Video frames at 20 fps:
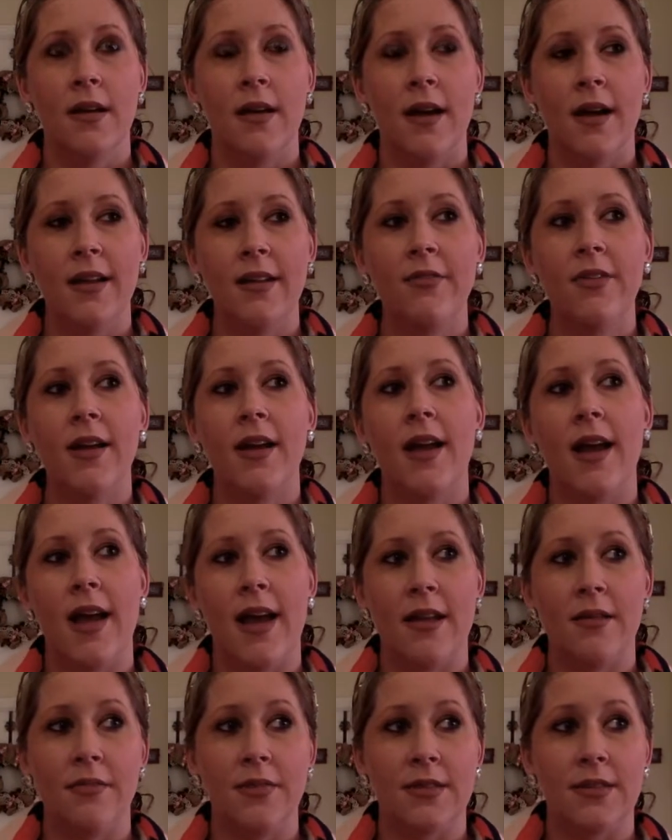I never
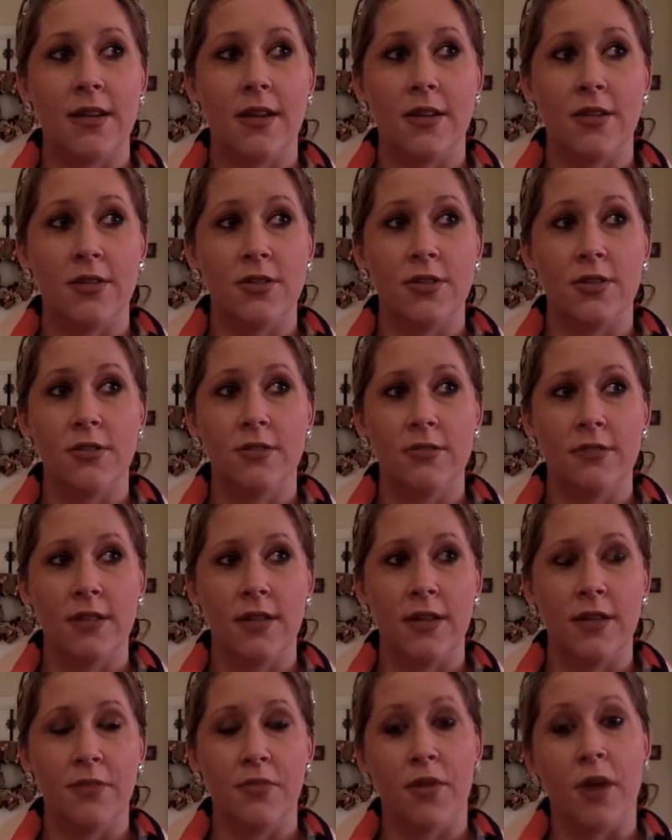had a miscarriage
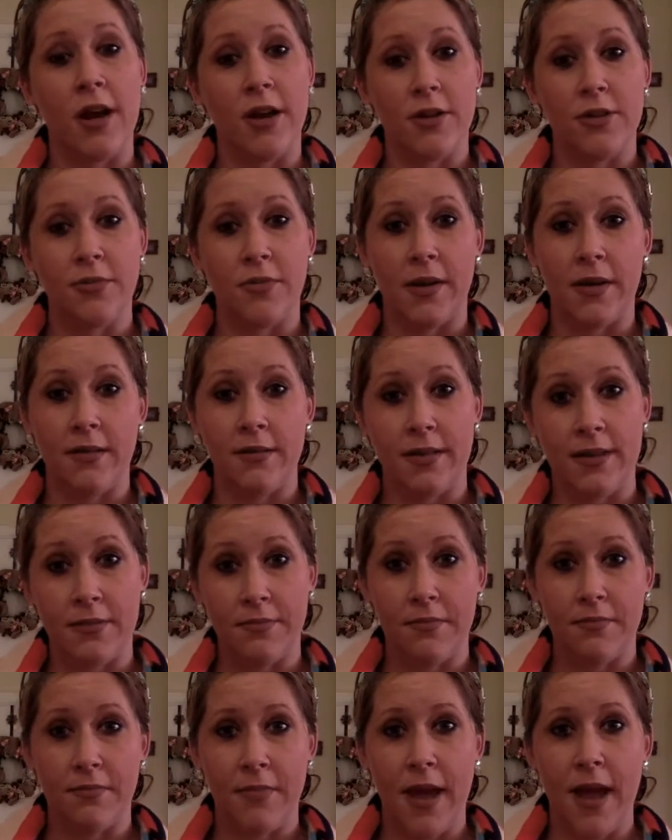like prior to my like
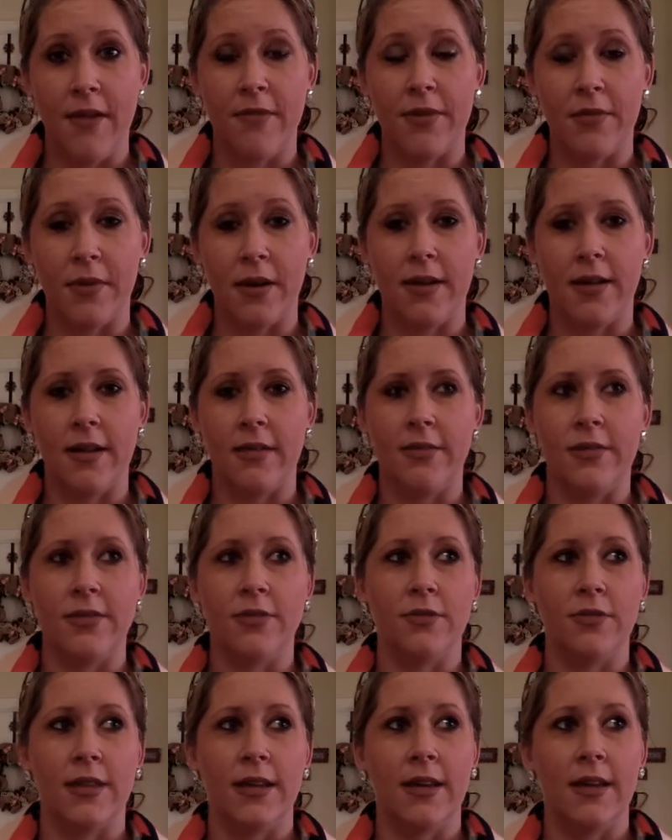having Martin Henry.
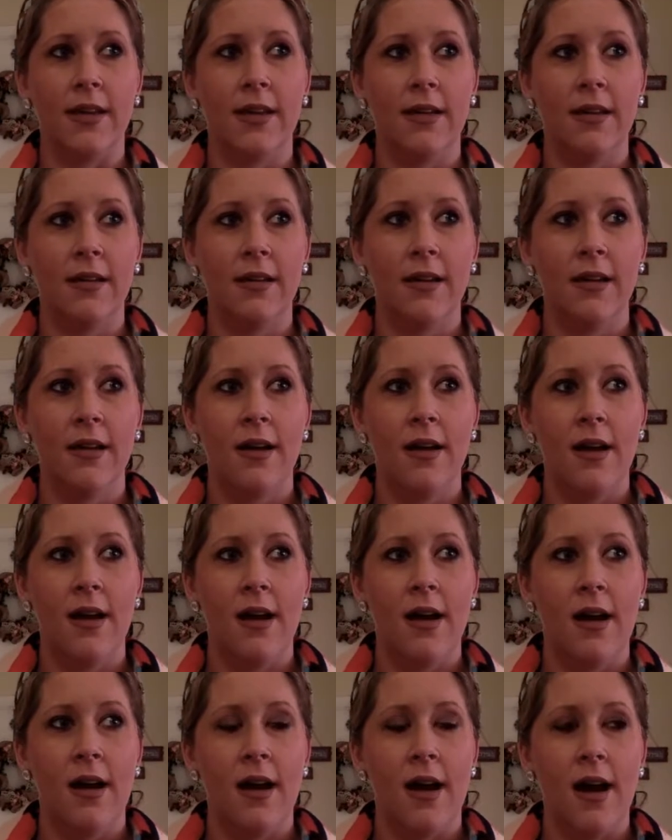So like
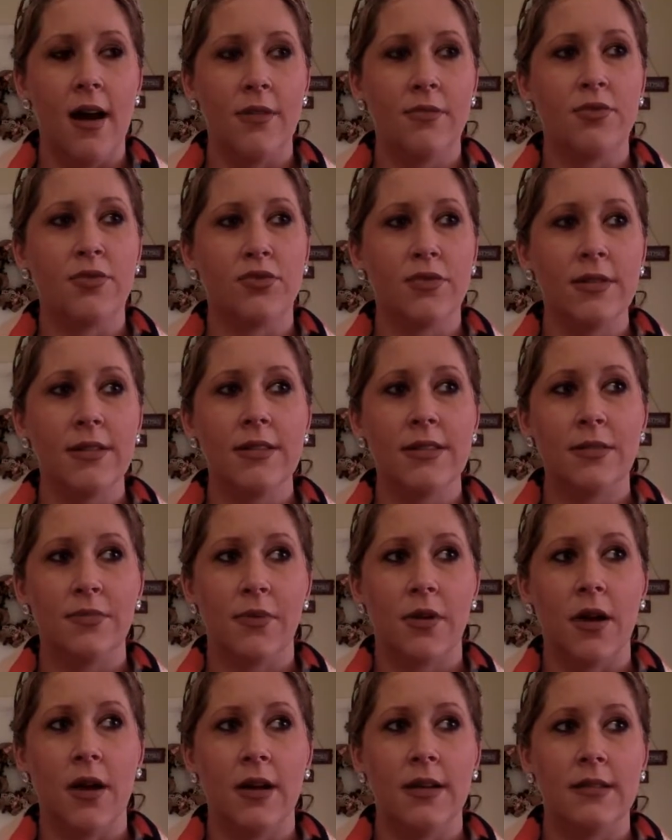I was really
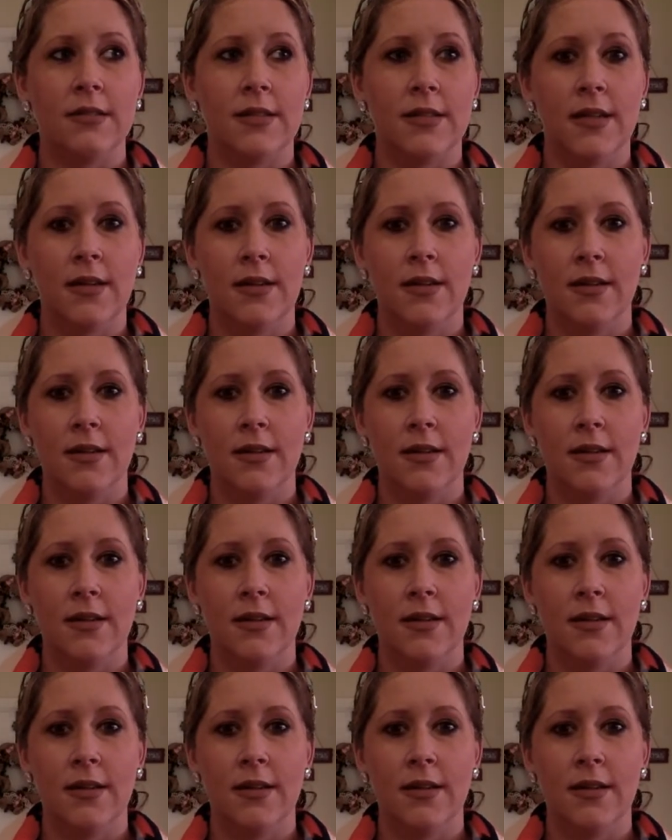surprised